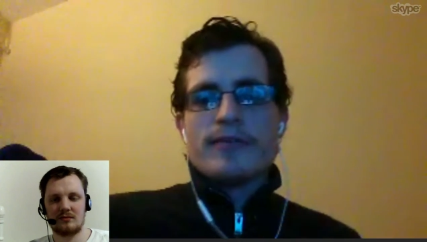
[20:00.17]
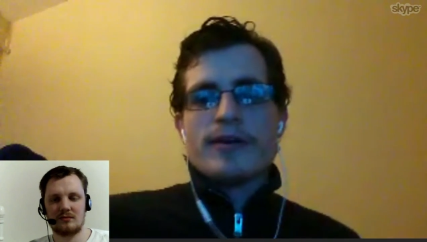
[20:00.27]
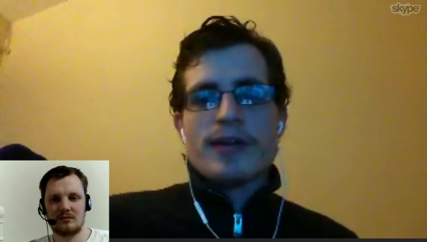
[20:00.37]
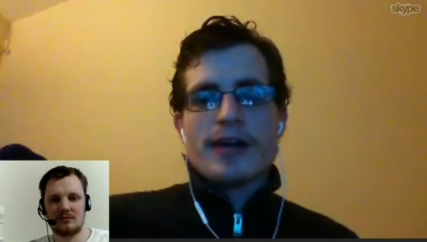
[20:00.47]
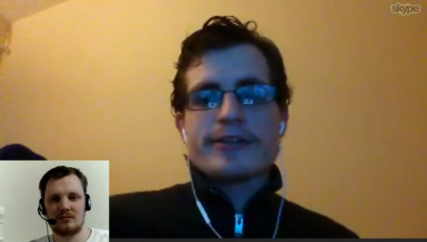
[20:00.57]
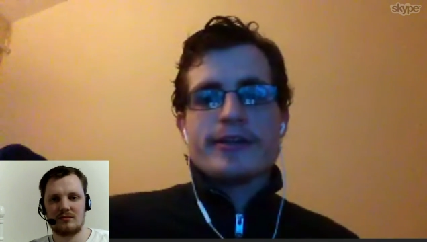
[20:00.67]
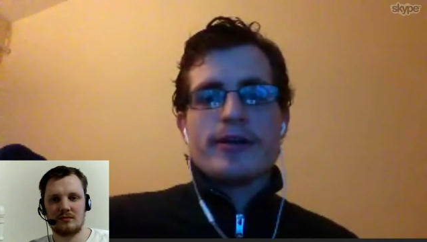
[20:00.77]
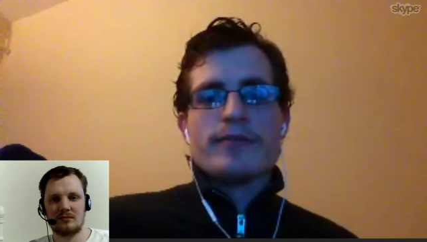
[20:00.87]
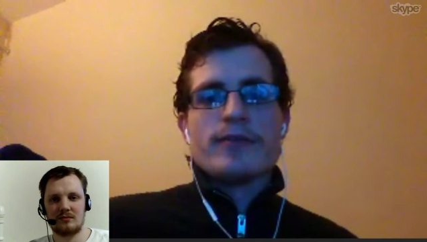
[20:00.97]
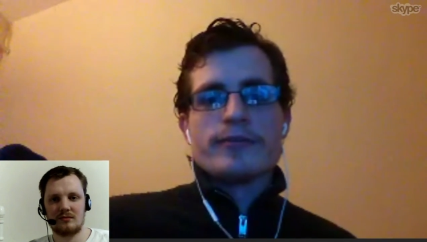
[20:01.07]
Speaker 1: and that's the
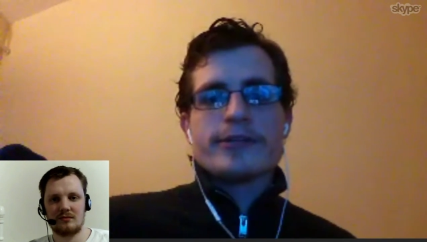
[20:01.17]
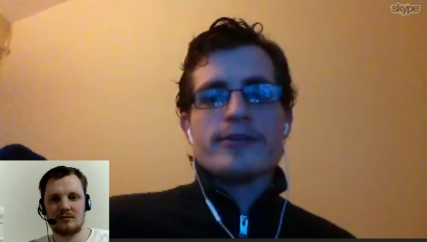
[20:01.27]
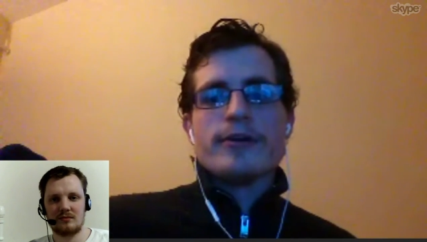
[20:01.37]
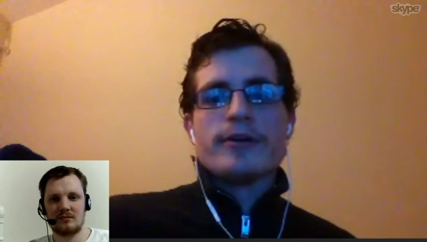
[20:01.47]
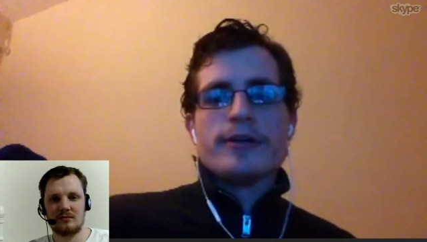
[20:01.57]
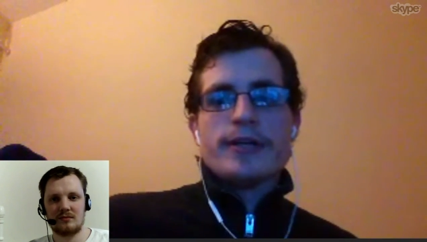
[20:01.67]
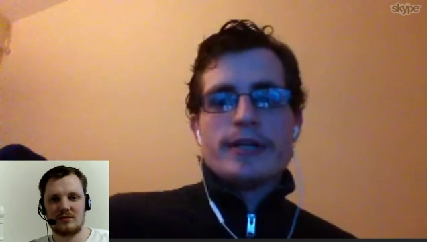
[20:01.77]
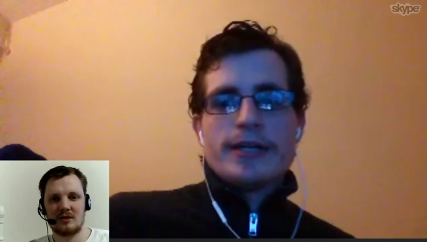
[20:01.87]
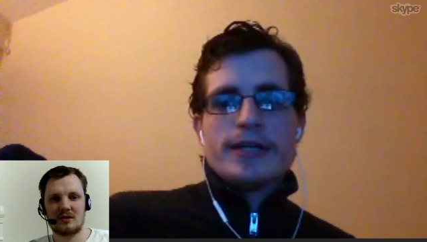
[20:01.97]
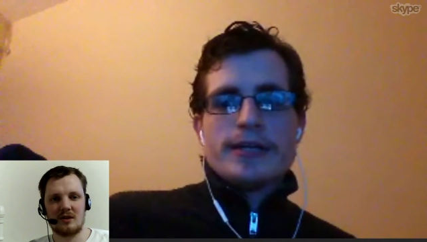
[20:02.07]
overall score.
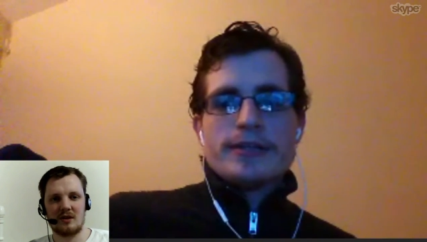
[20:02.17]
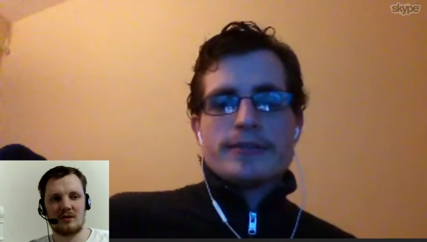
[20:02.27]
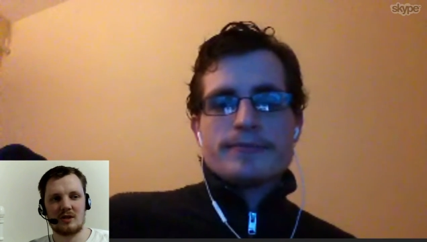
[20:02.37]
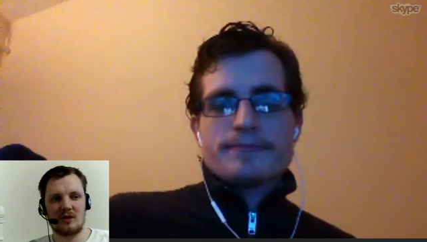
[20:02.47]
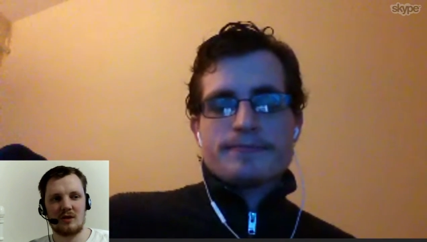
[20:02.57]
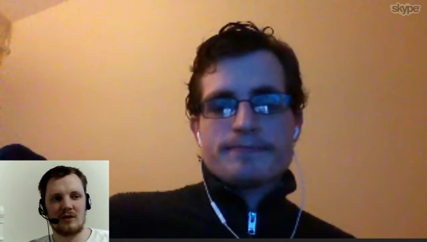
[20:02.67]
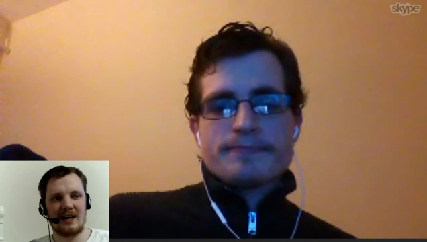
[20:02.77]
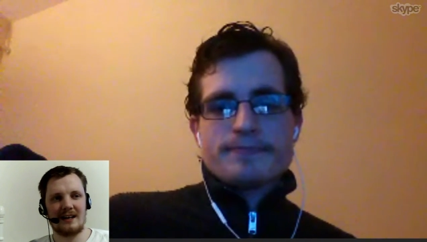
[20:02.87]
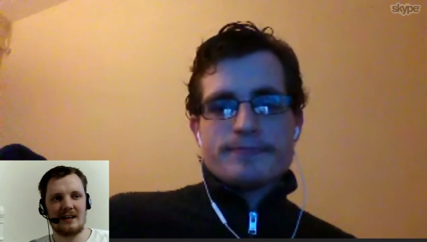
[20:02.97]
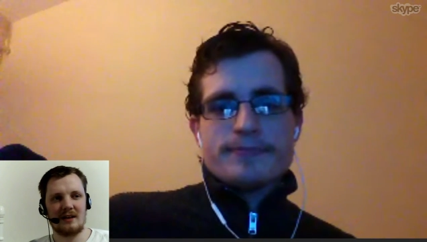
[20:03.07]
Speaker 2: So so
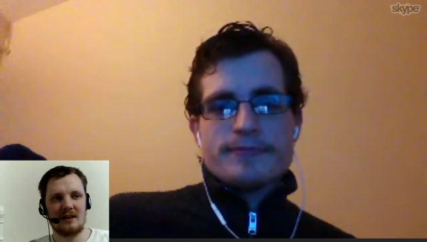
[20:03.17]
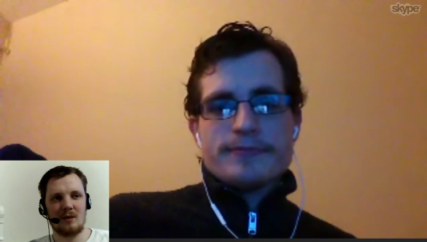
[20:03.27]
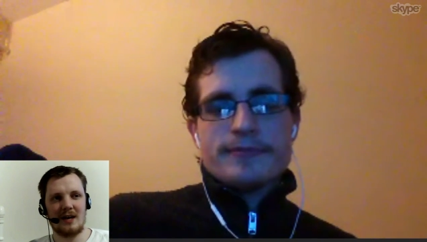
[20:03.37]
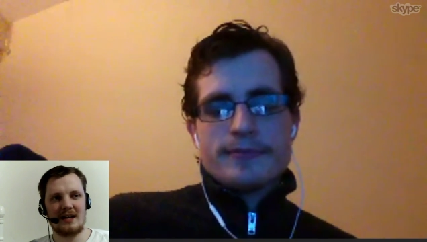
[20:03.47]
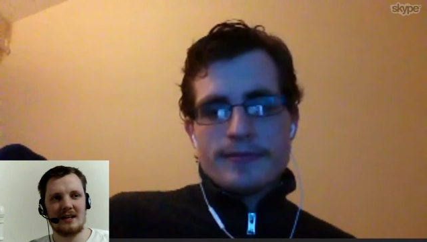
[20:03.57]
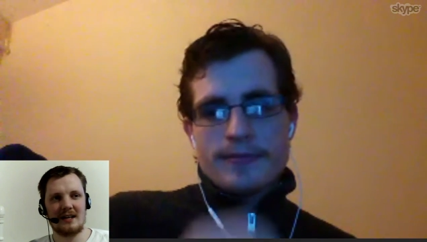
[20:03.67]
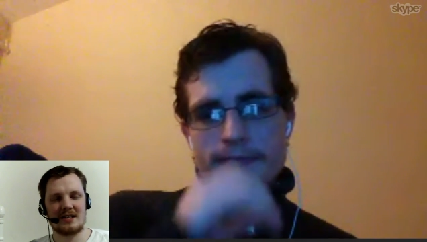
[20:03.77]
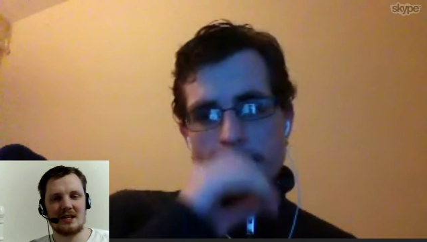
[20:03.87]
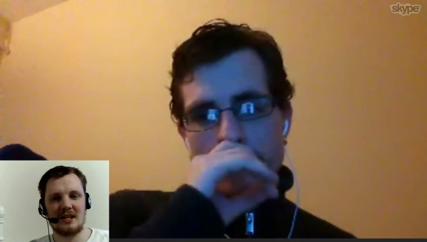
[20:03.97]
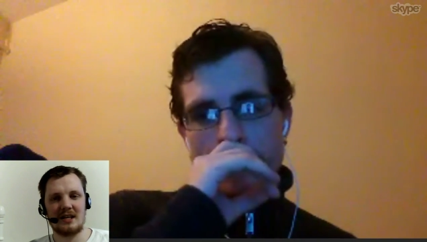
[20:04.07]
really, the way they're
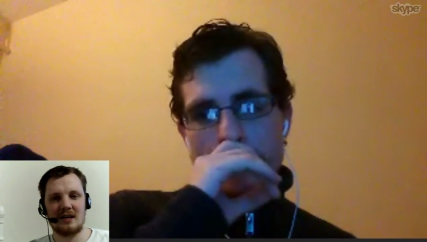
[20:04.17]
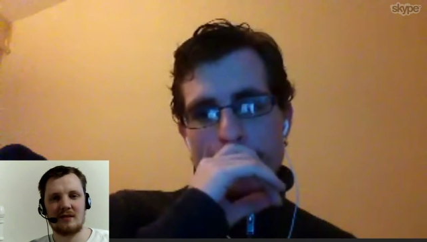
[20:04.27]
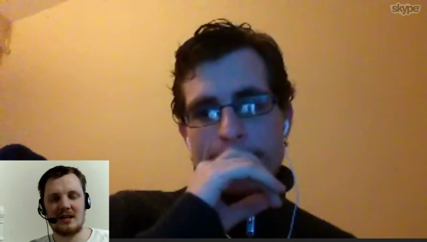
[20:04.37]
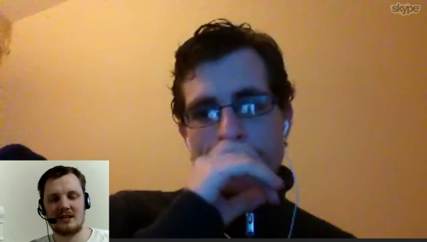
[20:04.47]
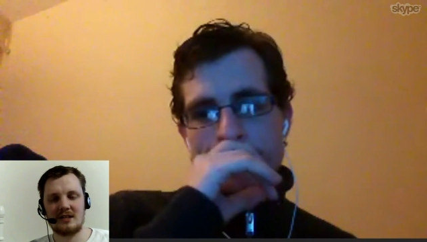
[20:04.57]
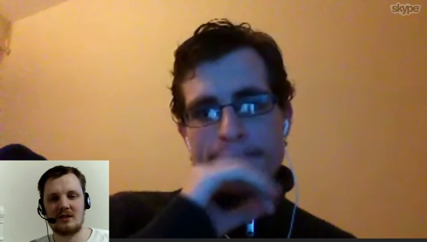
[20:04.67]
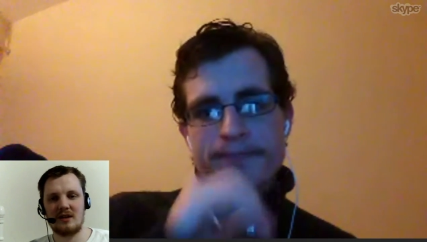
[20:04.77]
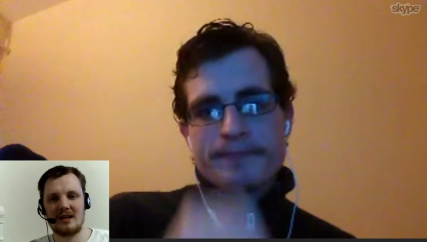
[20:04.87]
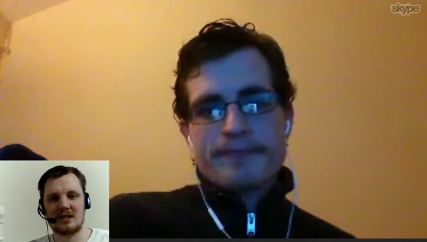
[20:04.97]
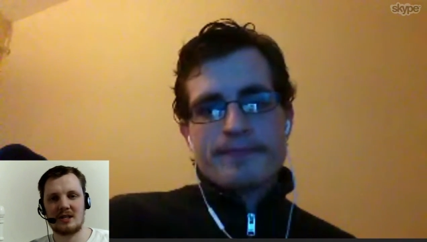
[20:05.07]
saying it, if they they
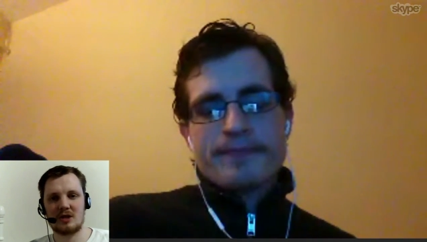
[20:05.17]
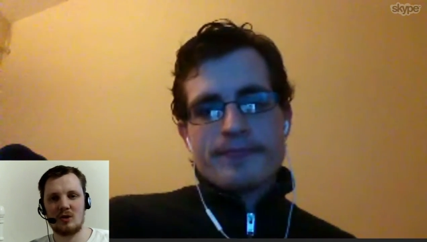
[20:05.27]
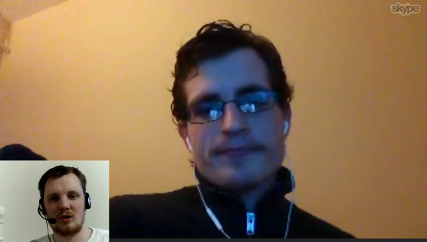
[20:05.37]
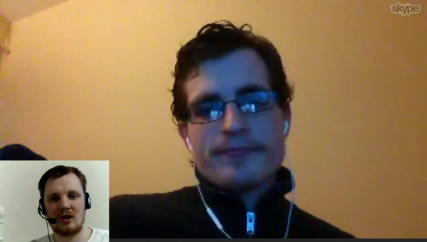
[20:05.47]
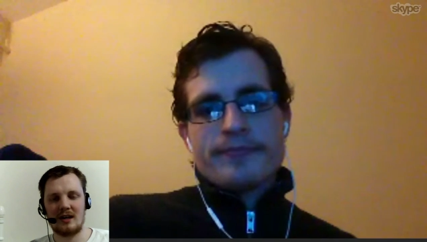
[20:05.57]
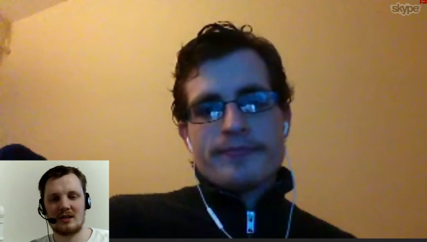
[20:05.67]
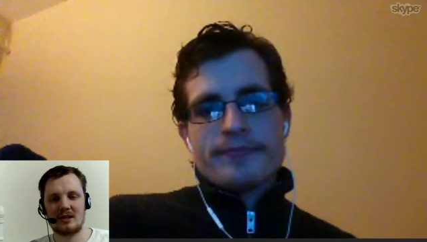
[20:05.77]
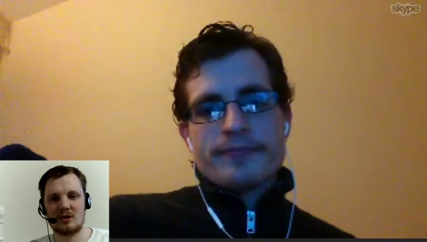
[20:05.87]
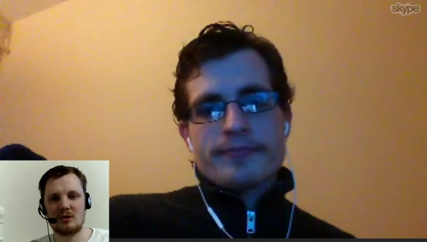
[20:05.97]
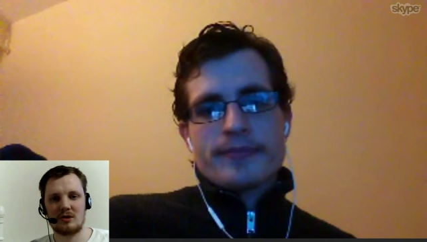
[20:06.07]
scored on our
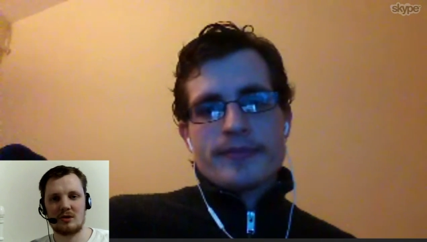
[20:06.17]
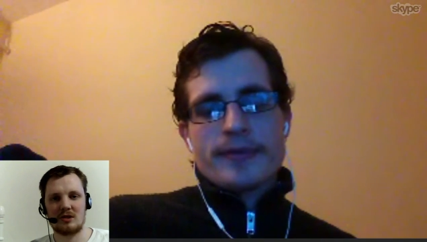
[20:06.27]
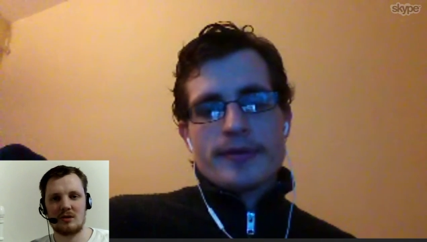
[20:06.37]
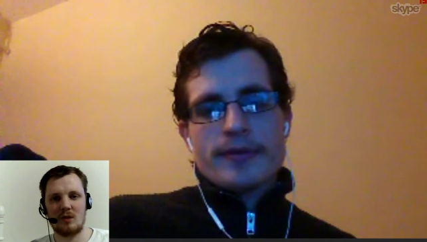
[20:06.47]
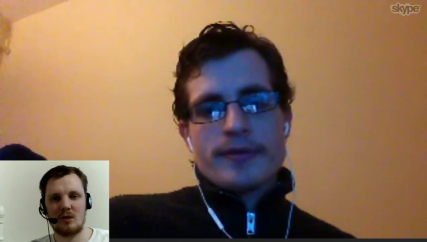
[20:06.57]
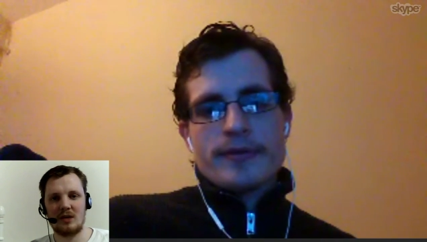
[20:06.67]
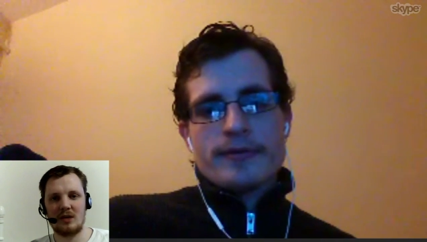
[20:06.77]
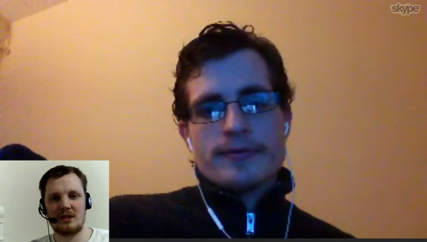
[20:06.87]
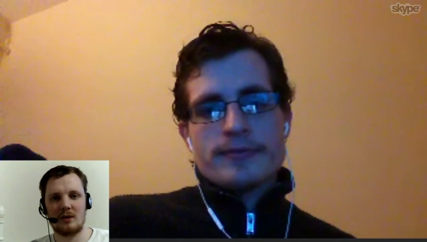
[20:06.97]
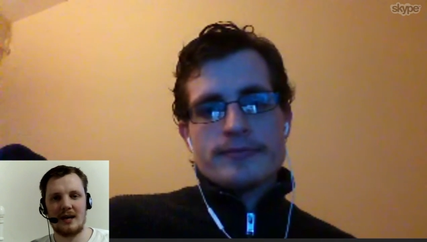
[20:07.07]
score system where we
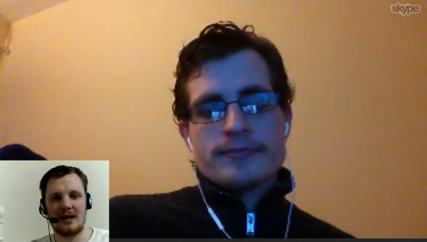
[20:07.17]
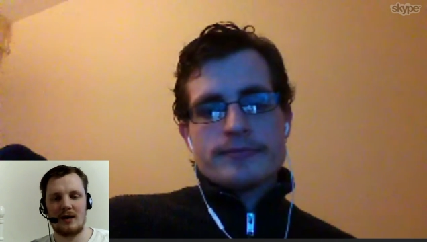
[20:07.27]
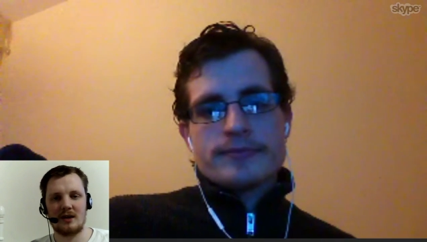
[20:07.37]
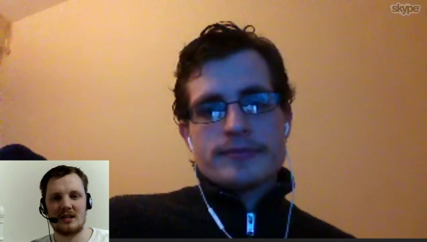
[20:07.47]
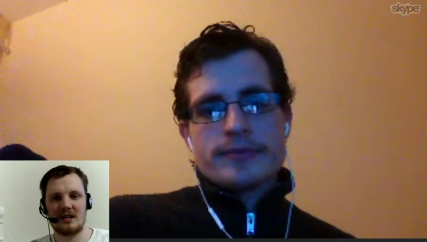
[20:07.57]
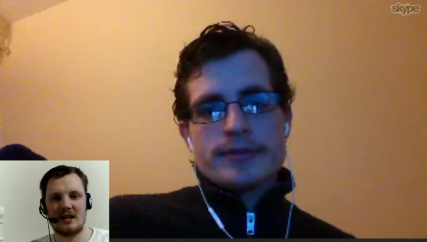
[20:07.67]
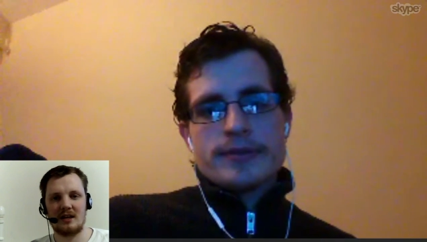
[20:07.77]
do it out of ten,